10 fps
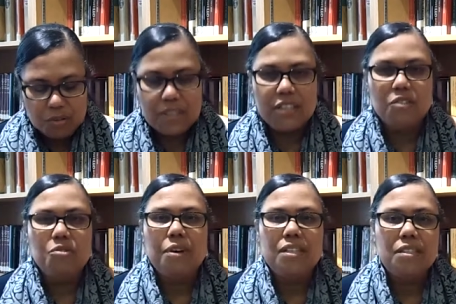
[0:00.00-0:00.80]
You said
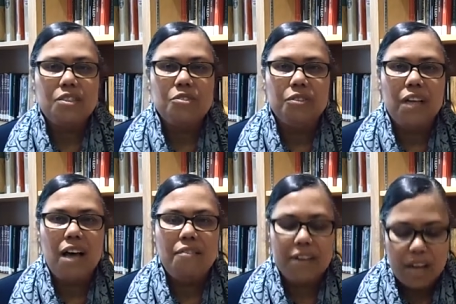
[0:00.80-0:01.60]
to trust in your
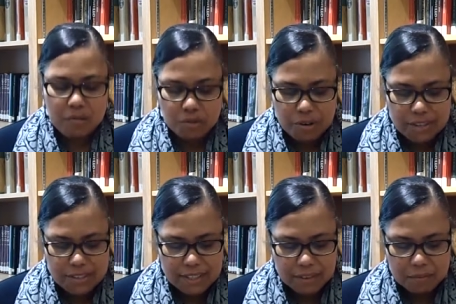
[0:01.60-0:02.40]
love, and I'm
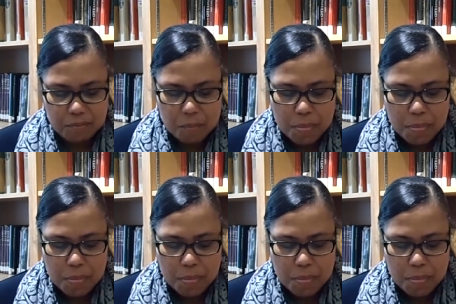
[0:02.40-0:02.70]
trusting.